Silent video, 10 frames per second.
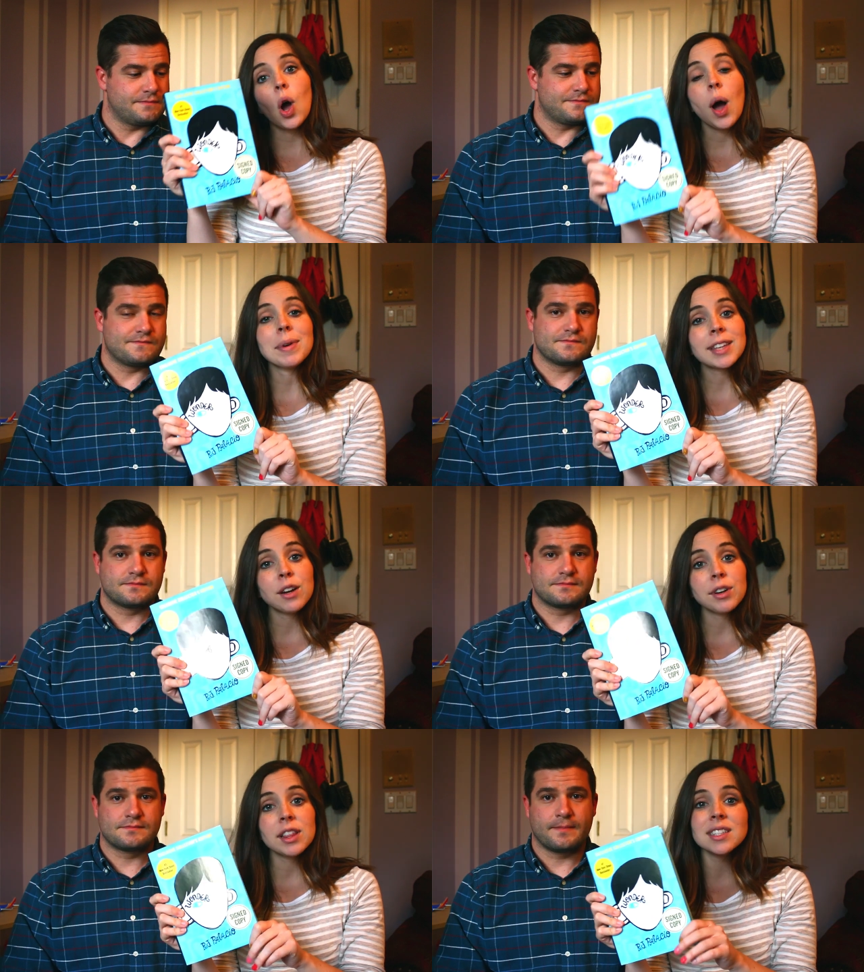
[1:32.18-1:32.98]
Speaker 1: I'm
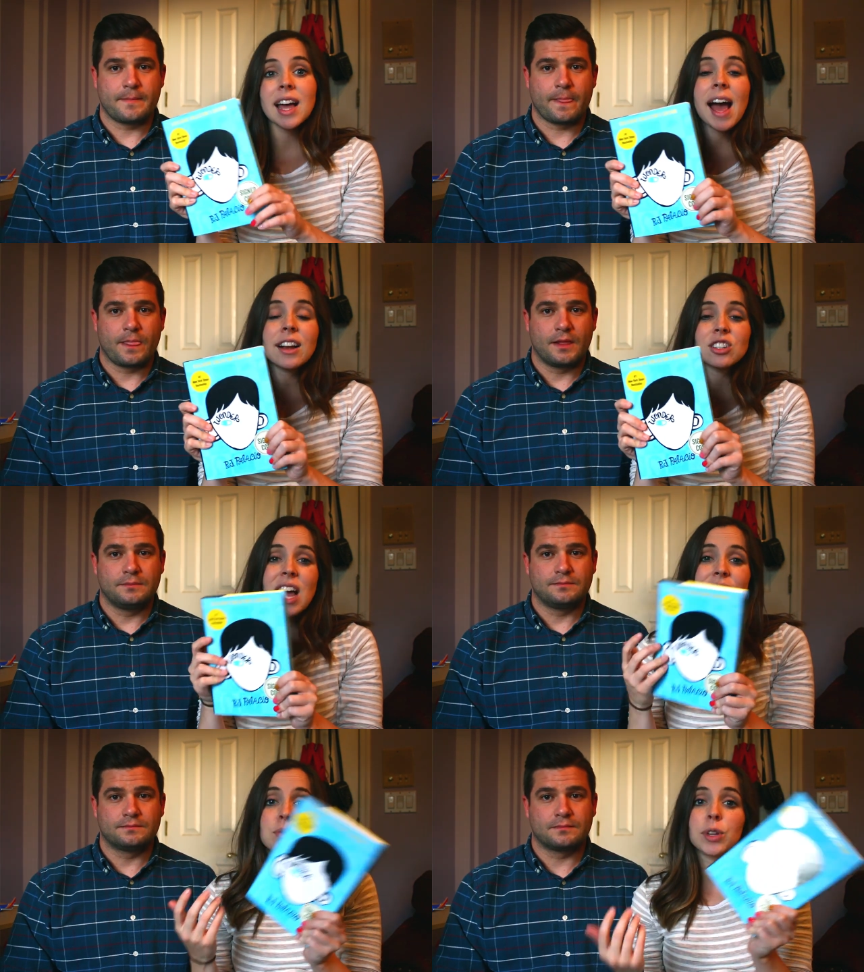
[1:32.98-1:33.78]
excited to read this. I
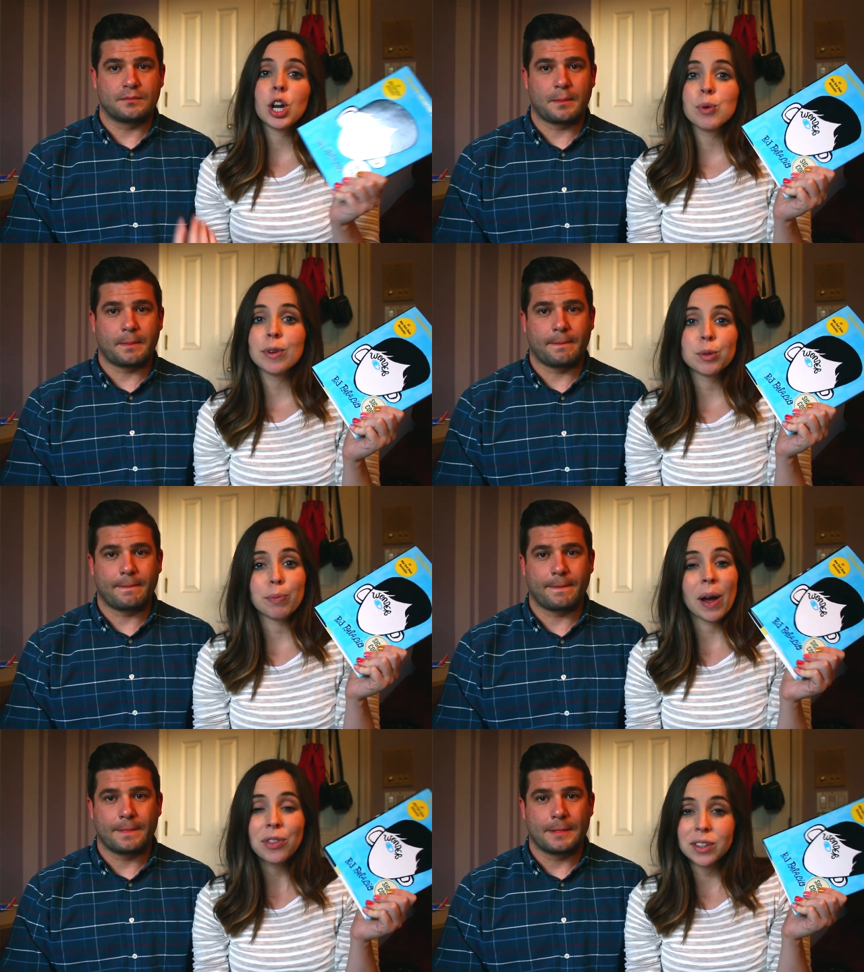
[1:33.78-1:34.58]
actually haven't really heard much
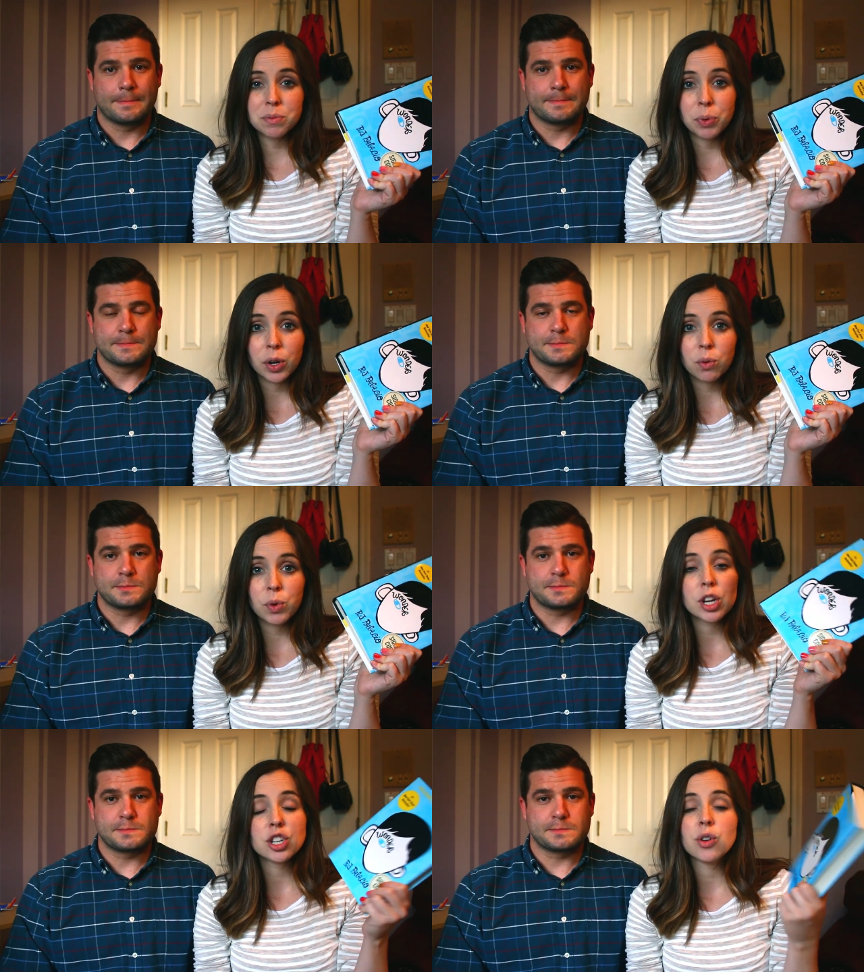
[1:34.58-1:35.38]
about this book.
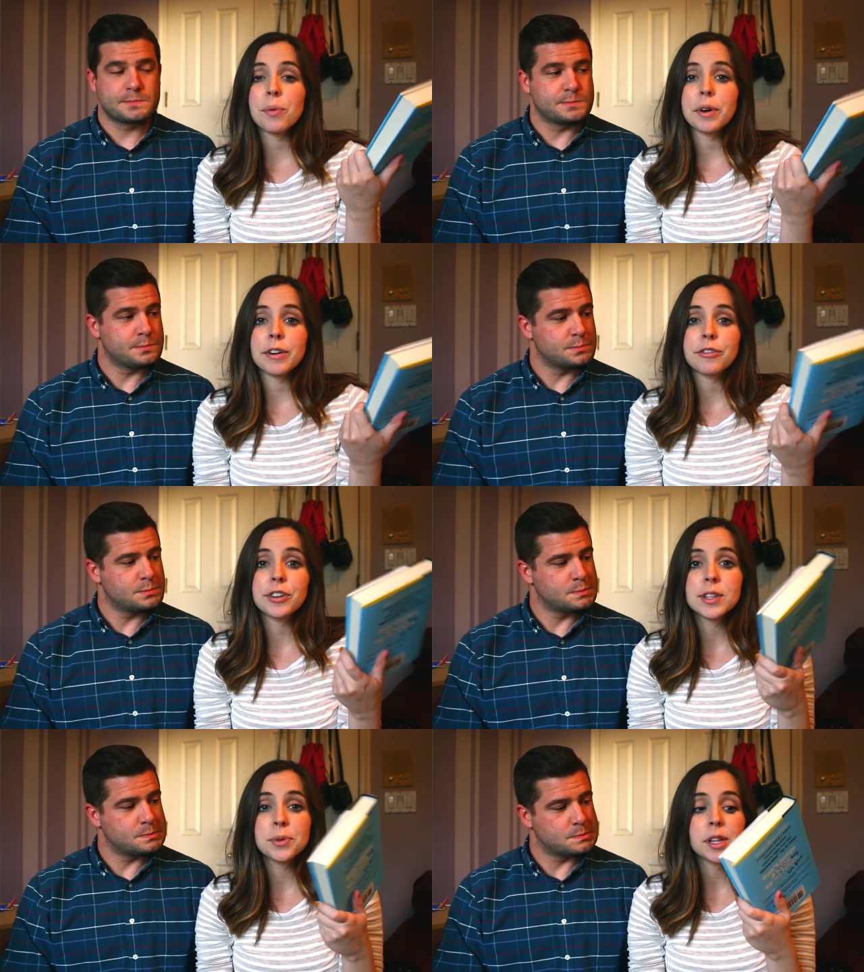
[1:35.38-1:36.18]
We just know one of our
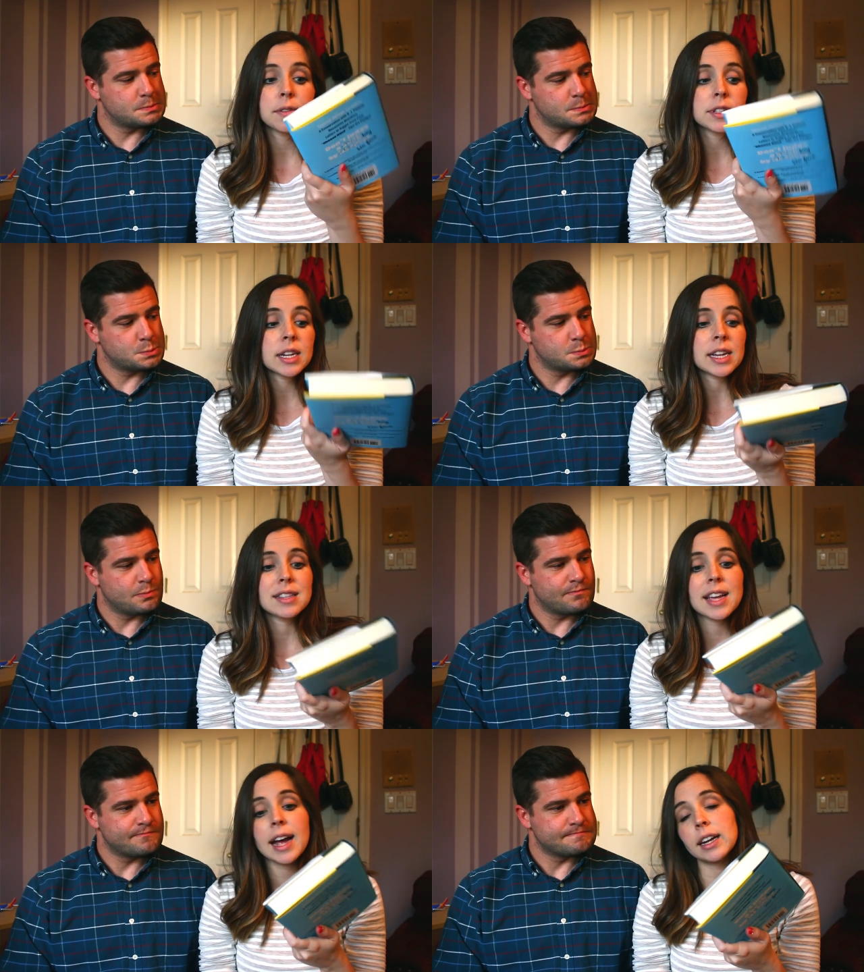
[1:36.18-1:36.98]
friends really loves it,
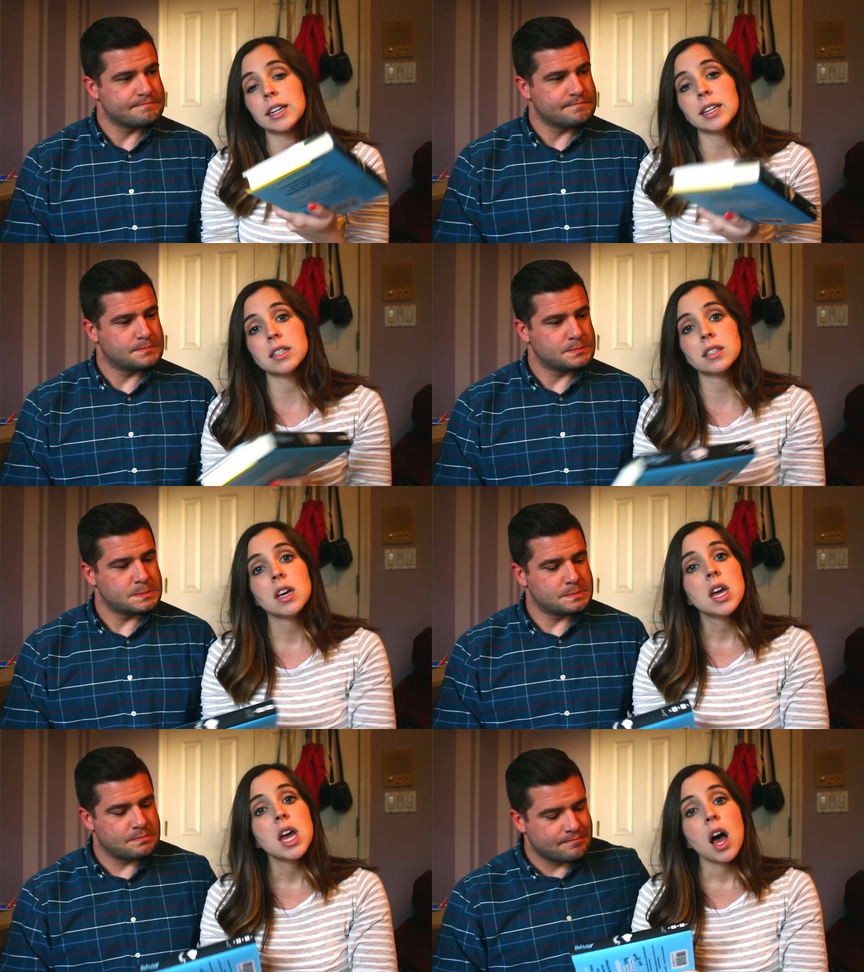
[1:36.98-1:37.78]
and Zach is
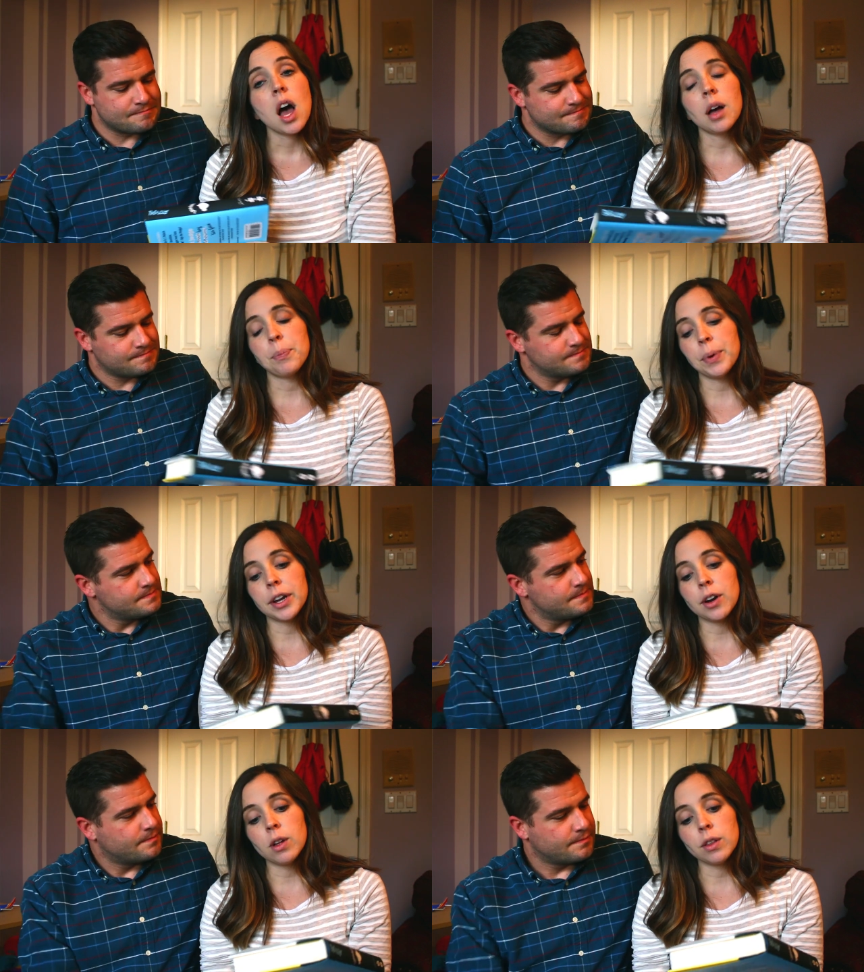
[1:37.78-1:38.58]
up
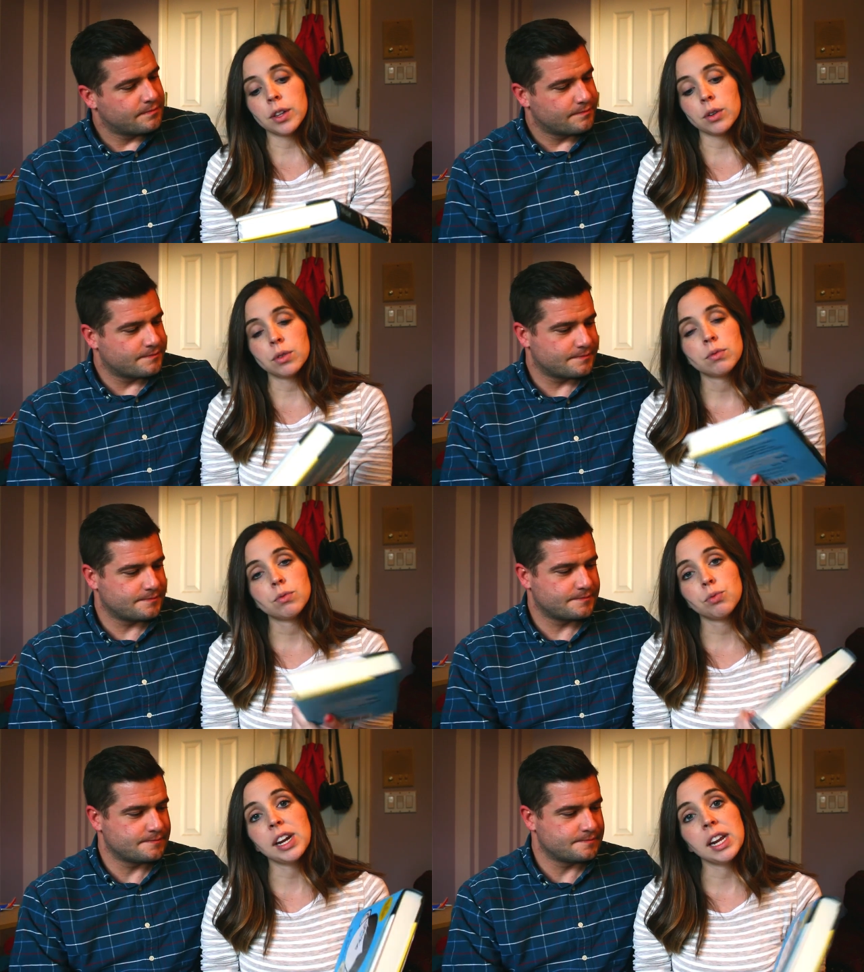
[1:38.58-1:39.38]
on all the
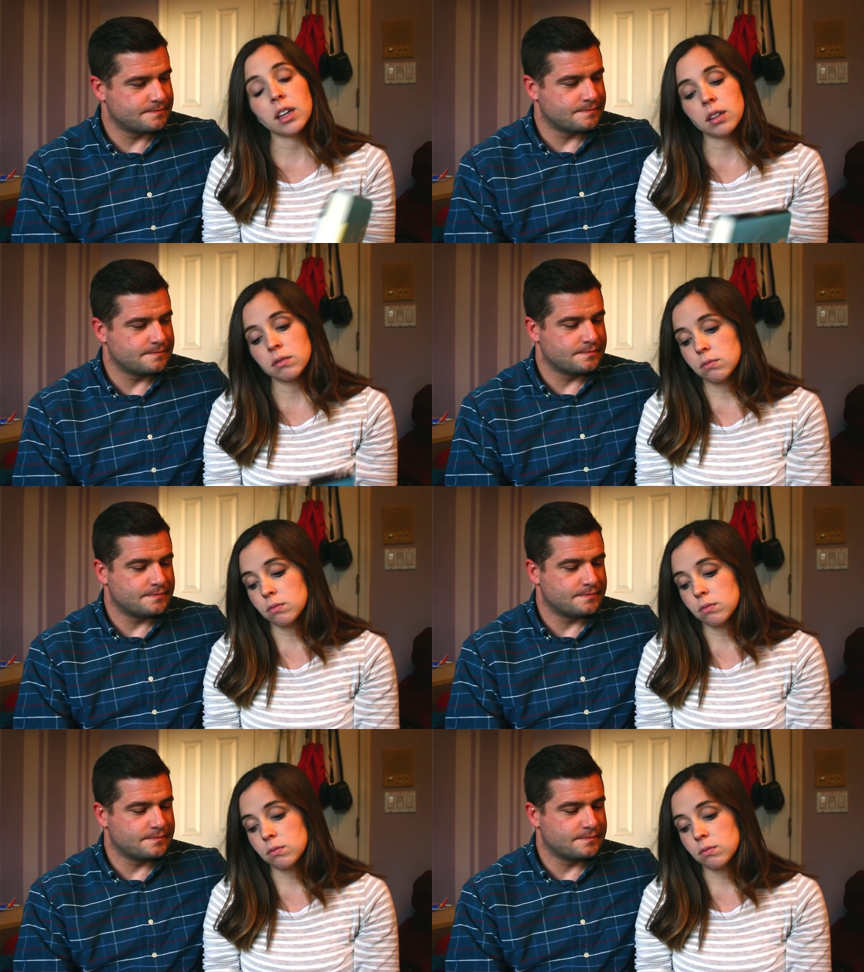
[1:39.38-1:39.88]
reading